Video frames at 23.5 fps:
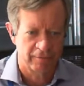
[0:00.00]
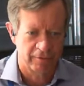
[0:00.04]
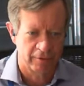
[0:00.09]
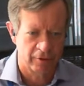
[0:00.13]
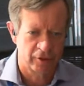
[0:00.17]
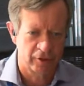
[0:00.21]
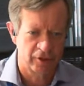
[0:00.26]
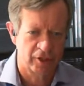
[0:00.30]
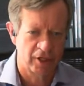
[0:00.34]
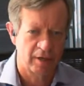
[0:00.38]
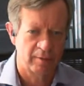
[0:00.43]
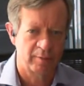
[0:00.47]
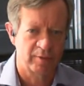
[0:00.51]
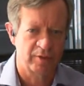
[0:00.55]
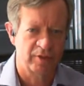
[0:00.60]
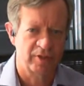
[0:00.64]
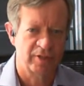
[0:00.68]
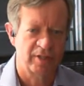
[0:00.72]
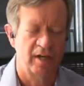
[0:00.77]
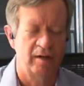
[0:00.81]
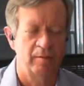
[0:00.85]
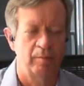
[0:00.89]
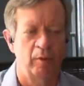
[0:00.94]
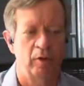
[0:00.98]
your first job in
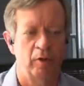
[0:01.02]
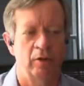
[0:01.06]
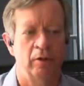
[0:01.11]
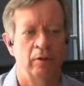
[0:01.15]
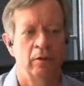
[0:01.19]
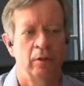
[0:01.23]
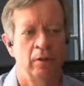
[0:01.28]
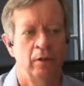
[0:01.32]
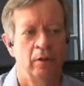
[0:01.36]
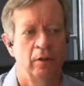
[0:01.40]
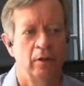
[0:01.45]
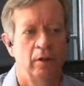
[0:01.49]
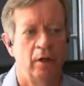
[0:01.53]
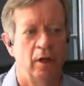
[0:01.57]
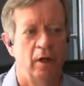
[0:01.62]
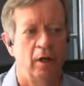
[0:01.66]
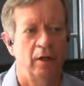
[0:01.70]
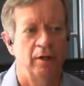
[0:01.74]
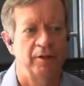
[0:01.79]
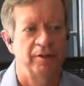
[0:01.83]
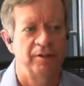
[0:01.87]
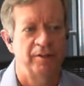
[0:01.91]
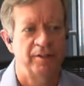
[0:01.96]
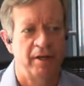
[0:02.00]
cyber,
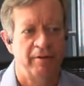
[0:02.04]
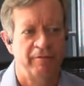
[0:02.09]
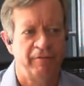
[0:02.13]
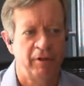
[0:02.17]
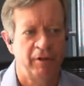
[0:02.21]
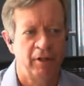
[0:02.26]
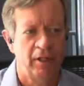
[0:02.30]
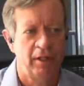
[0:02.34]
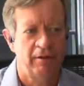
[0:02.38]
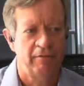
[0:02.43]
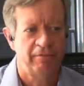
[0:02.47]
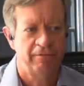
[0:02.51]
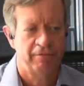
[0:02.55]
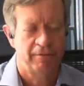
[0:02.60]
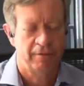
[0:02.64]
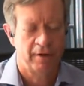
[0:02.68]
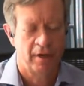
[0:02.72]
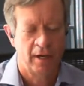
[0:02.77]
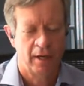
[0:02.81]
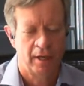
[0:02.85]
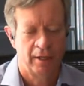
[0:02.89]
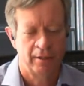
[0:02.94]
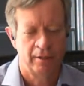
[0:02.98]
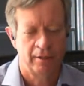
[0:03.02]
definitely
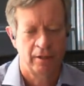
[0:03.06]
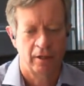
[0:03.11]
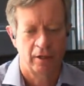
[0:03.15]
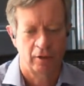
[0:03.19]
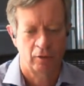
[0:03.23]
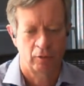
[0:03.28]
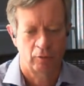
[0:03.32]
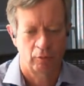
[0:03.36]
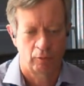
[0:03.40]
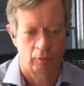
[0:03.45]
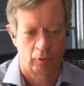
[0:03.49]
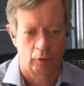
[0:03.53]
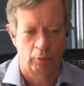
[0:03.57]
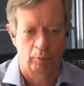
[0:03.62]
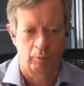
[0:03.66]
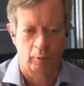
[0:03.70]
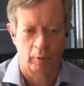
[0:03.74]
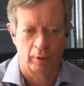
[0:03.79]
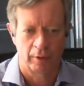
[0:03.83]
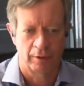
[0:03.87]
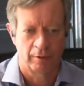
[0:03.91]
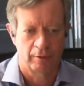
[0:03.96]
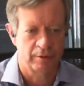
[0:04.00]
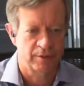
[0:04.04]
find a group,
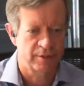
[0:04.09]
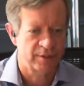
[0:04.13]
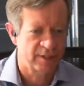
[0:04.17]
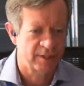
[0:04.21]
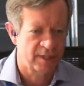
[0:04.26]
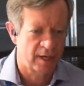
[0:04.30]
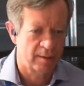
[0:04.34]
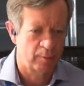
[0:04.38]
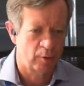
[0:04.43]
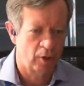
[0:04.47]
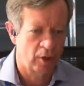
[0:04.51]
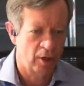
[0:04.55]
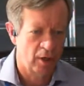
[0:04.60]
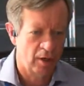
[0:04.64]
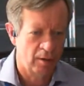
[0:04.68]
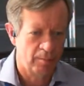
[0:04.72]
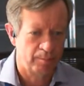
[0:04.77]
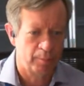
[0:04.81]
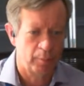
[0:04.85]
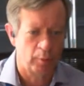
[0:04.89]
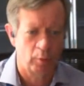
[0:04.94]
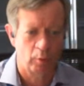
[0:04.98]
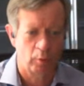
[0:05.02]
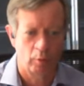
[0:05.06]
whether it's
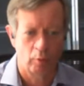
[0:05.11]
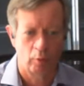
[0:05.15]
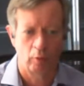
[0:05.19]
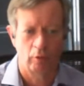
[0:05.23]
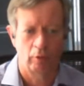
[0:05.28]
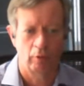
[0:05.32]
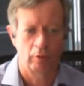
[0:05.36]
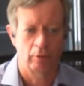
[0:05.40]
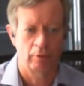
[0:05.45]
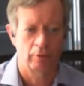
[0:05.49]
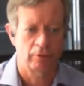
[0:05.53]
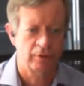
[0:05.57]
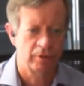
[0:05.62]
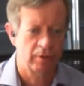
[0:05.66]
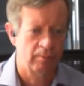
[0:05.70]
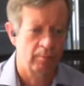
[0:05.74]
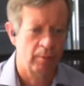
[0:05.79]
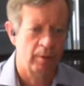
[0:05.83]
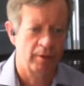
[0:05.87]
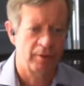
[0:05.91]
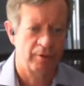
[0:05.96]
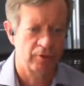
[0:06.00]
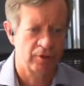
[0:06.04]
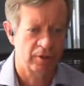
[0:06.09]
CyberUp or
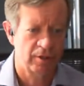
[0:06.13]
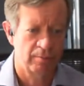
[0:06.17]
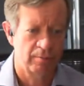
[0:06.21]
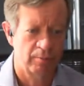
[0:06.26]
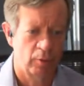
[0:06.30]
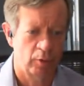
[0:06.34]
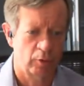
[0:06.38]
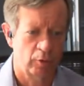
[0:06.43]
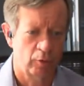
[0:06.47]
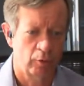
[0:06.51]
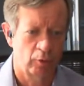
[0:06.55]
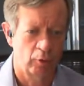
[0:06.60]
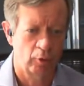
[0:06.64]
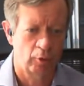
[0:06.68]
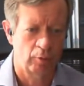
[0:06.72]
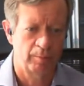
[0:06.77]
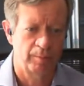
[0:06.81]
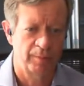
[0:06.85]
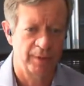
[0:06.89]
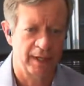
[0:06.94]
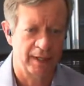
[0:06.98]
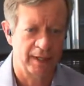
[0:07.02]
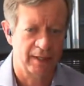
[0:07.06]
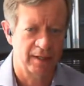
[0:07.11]
some other similar group,
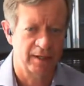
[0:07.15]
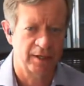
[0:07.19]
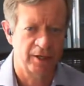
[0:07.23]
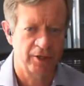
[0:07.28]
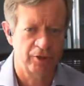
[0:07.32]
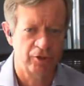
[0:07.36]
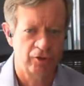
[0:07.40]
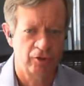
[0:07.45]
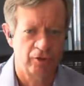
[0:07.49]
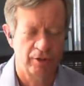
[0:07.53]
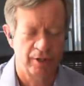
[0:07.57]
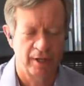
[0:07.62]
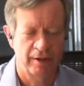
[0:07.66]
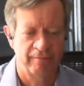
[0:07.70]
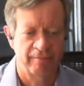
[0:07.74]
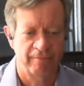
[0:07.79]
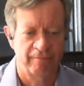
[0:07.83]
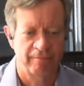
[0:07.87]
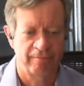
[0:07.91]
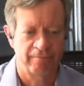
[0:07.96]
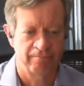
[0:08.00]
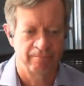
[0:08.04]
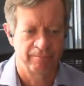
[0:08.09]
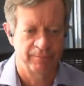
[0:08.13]
that can get you that
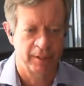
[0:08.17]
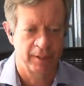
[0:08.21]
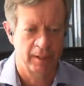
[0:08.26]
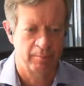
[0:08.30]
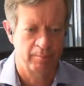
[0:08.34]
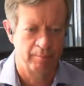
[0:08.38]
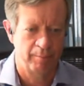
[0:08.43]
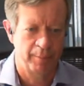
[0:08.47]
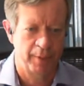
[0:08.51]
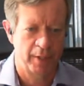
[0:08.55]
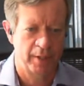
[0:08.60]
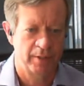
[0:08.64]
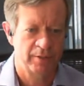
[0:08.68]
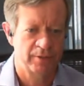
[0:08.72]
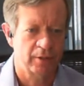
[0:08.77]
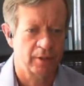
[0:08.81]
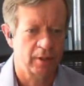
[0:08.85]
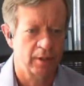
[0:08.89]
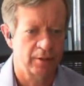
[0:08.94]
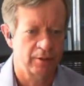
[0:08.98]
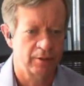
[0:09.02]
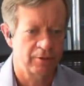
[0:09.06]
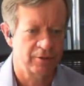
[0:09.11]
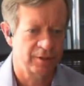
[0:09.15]

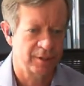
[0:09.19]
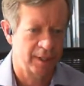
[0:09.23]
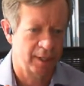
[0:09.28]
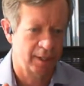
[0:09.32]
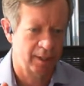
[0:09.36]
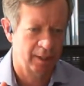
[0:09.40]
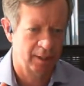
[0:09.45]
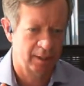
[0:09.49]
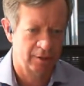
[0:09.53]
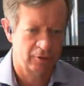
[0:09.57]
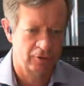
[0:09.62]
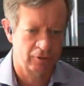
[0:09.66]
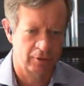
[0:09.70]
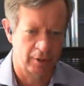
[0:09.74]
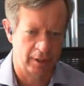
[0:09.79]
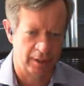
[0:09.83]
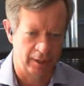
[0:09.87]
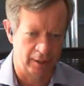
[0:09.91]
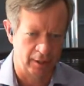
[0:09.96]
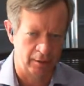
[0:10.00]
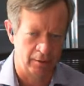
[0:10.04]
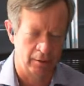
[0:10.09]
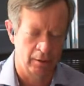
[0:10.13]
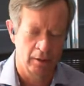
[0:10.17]
basic understanding and
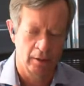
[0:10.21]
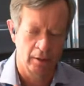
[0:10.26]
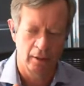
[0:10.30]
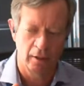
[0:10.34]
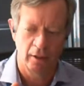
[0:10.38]
training.